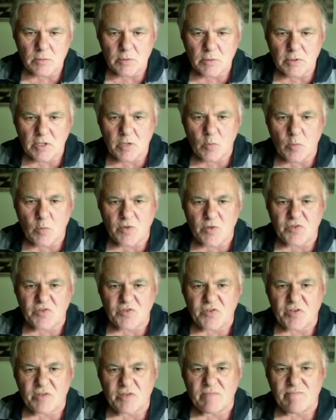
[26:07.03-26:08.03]
He wants
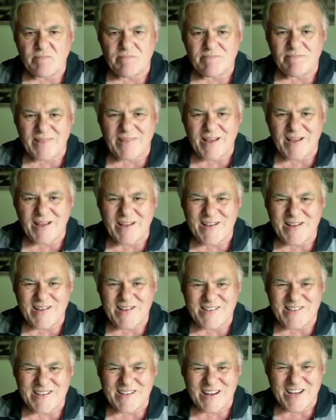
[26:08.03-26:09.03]
to
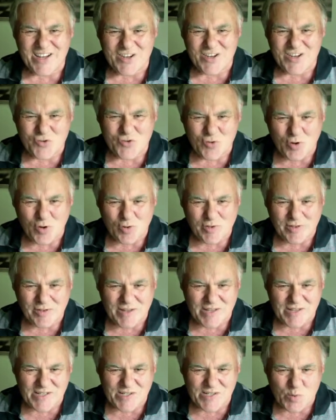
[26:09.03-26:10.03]
take control of
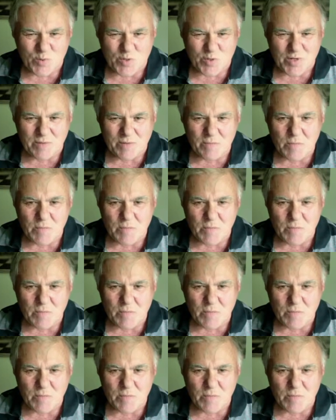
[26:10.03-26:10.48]
that square.